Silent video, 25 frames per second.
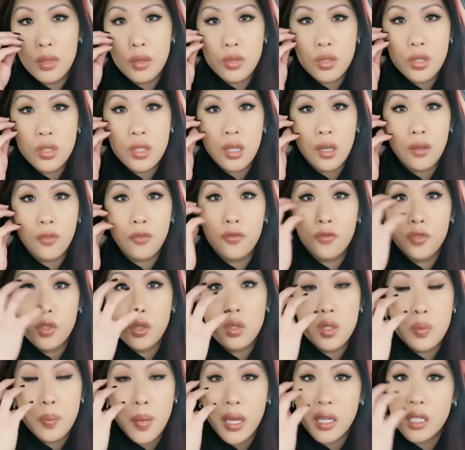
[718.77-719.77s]
there was just like a
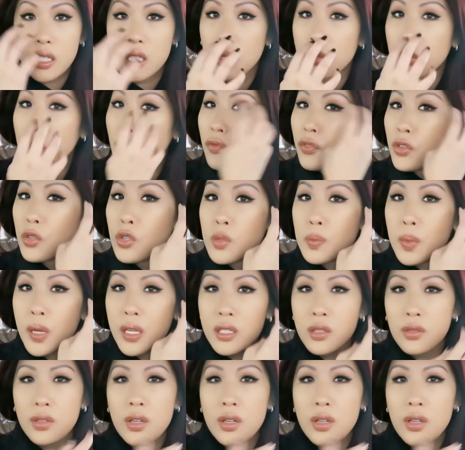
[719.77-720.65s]
few specks here and a few specks